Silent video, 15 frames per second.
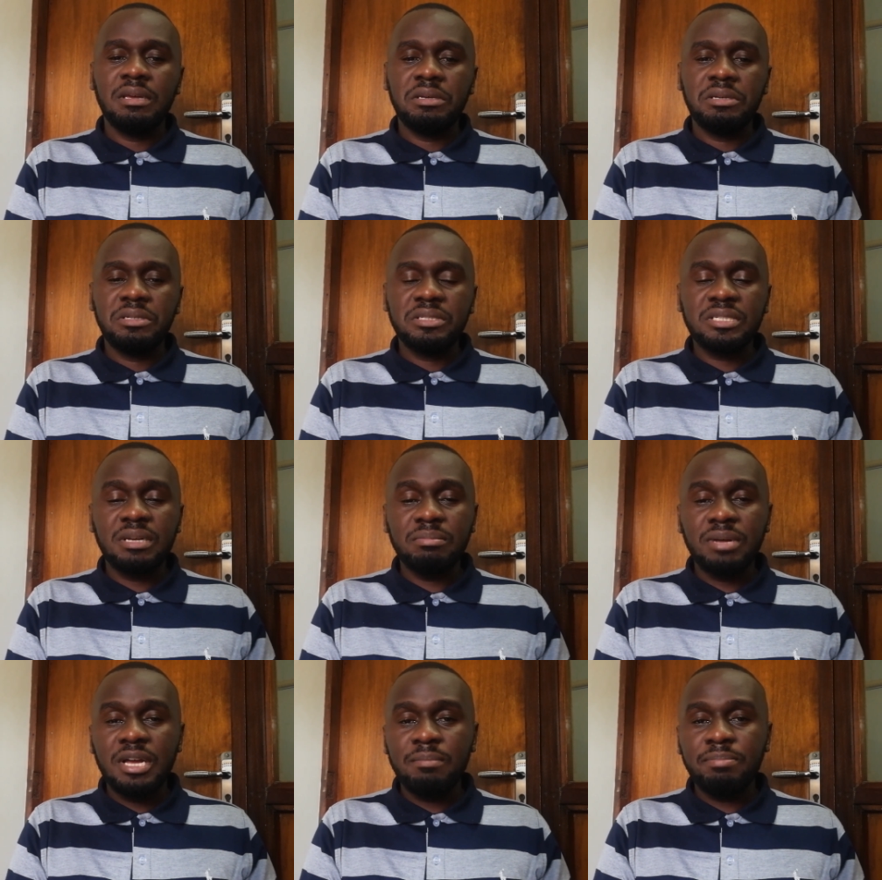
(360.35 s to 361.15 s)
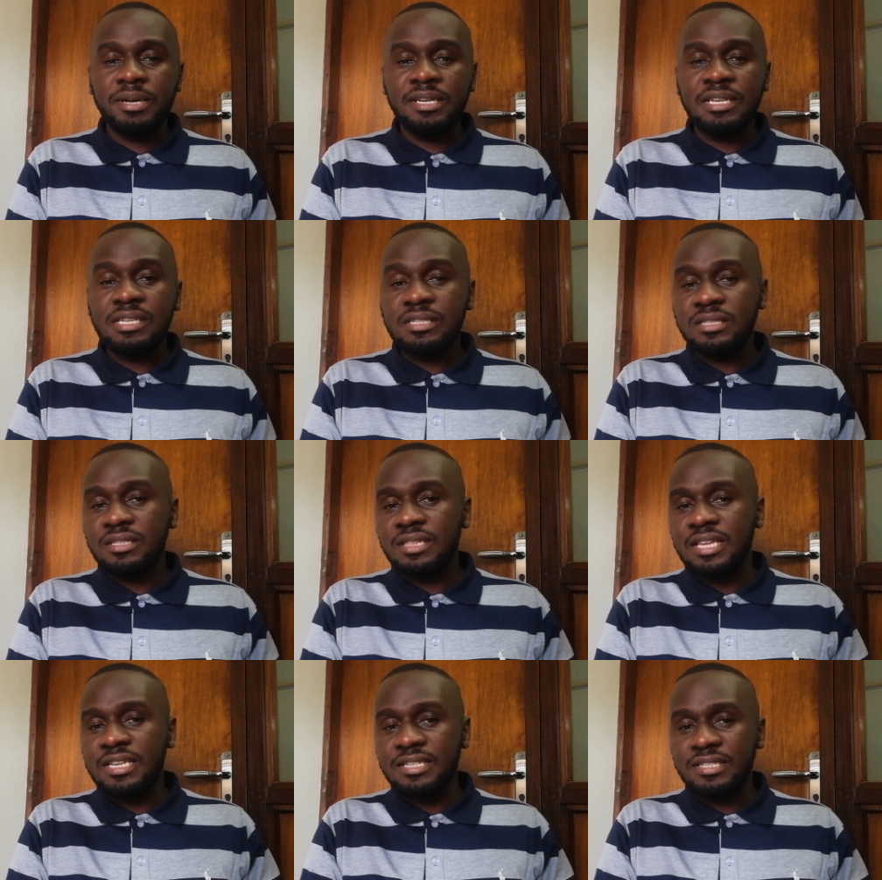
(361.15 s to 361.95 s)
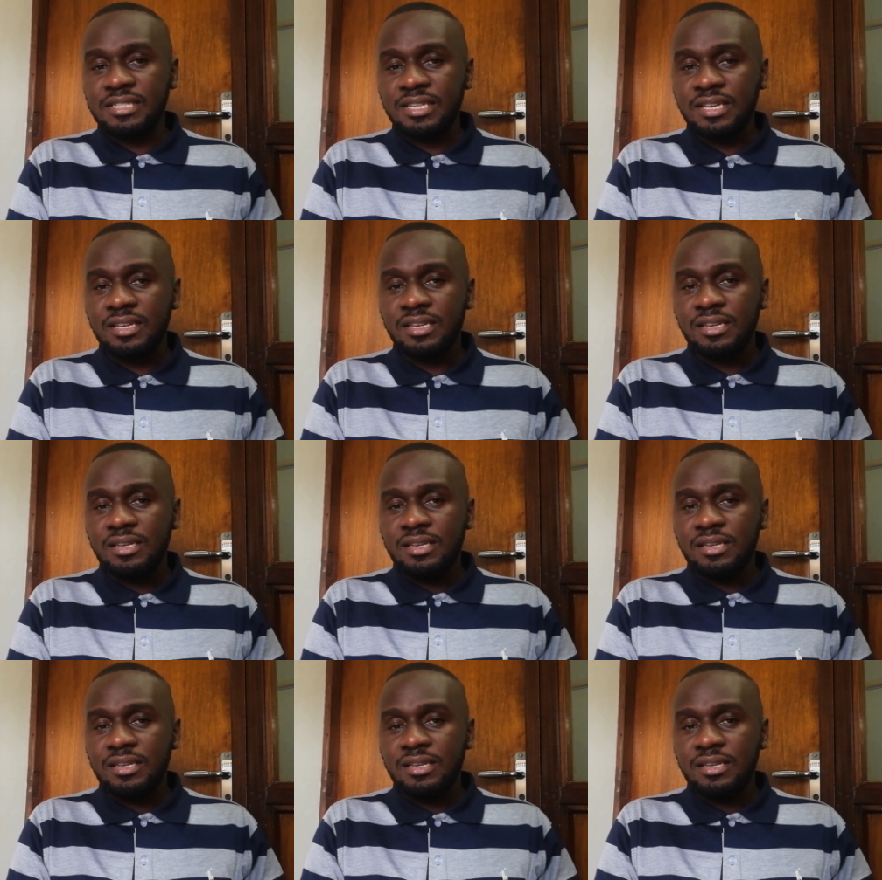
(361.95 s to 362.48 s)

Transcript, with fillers: In some companies, they say